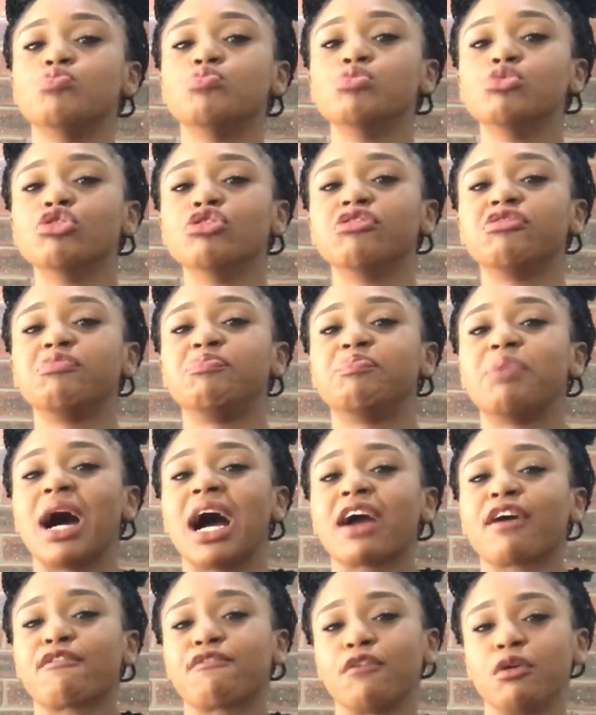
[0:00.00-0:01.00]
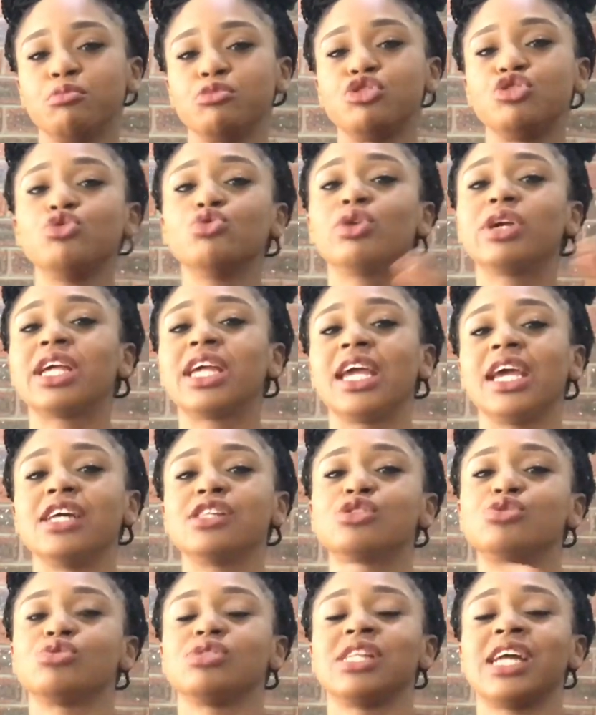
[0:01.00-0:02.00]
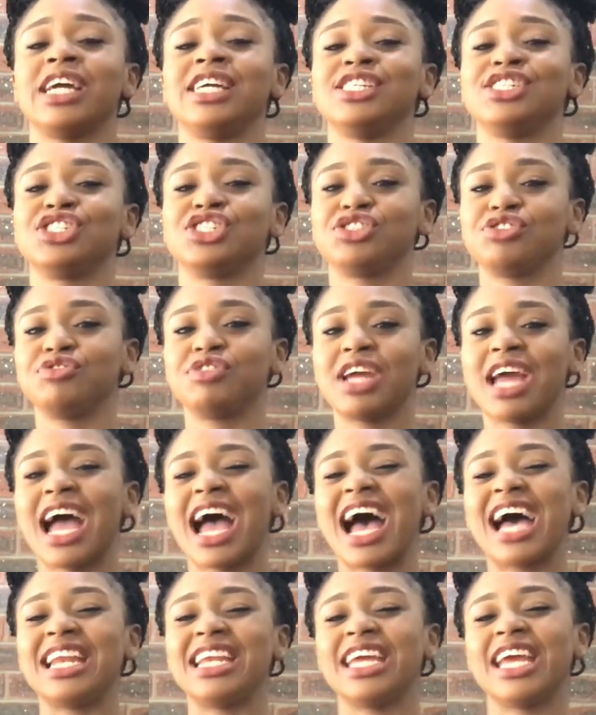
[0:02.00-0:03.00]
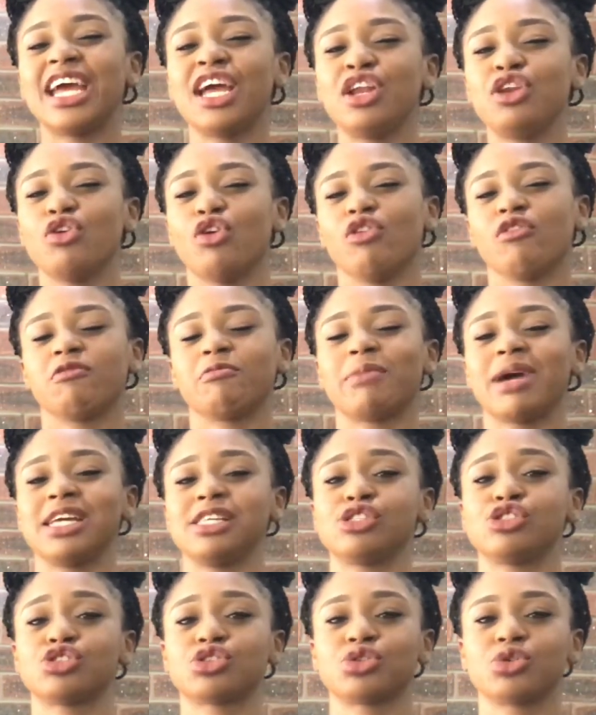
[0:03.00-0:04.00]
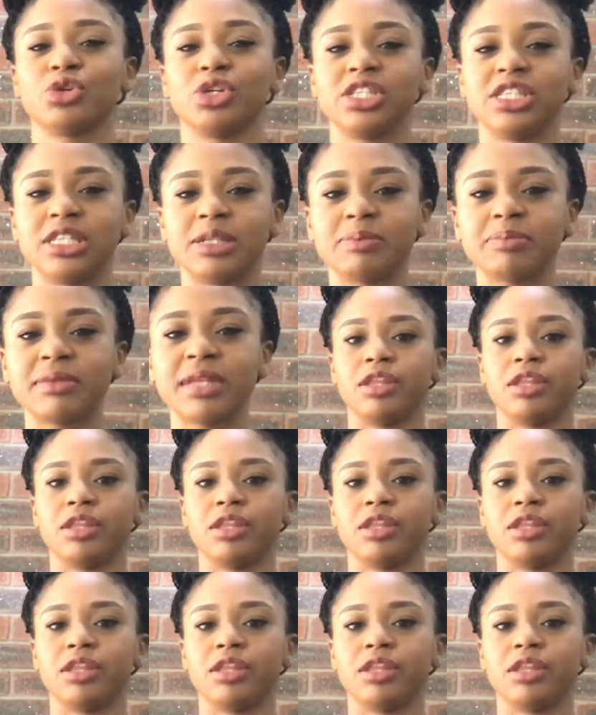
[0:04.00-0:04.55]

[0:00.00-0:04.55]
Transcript: move back from U K to Nigeria at the end of my study.